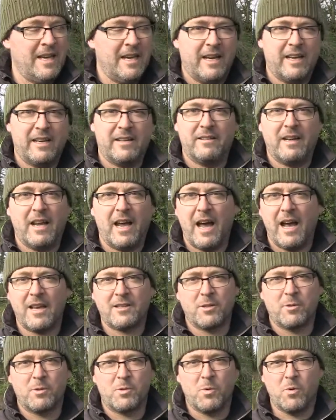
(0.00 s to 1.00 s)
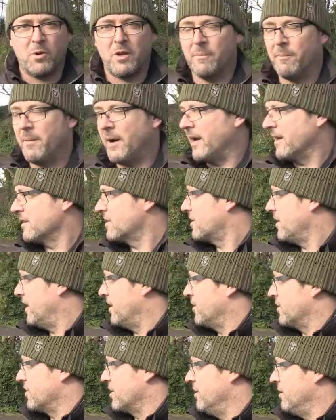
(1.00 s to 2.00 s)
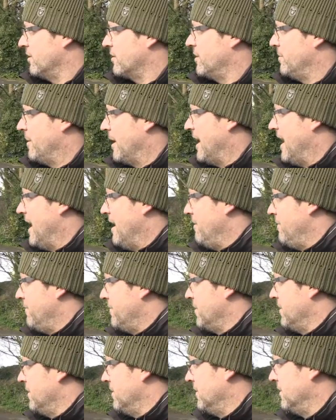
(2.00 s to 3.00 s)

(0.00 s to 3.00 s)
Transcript: and as I was walking past I just looked to my left